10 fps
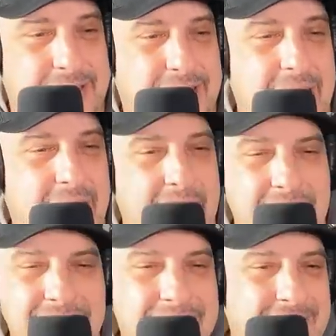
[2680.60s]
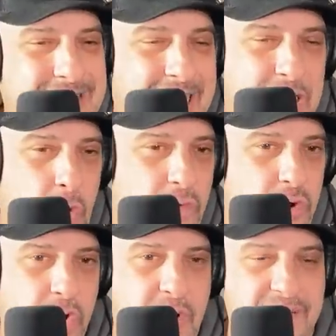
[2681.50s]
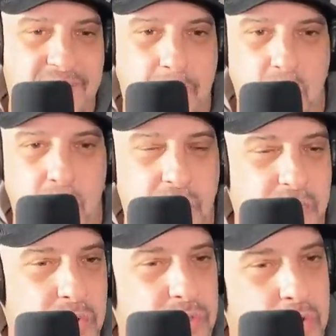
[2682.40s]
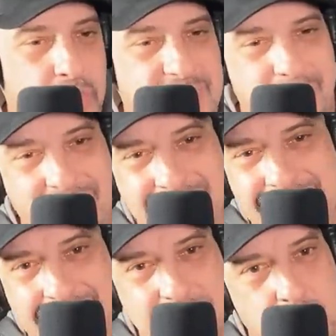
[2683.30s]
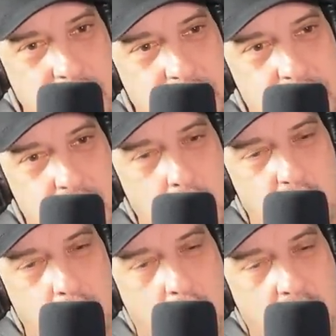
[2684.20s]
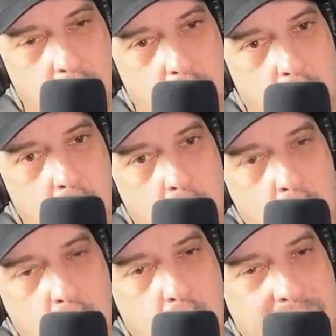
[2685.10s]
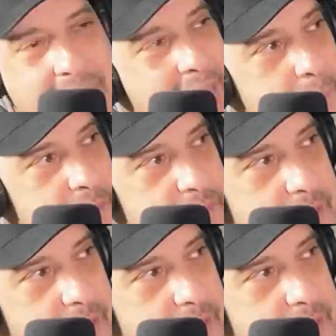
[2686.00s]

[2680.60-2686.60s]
taking eh, taking over a crime family when you're in your 30s. I mean, I think that's what is so remarkable with what happened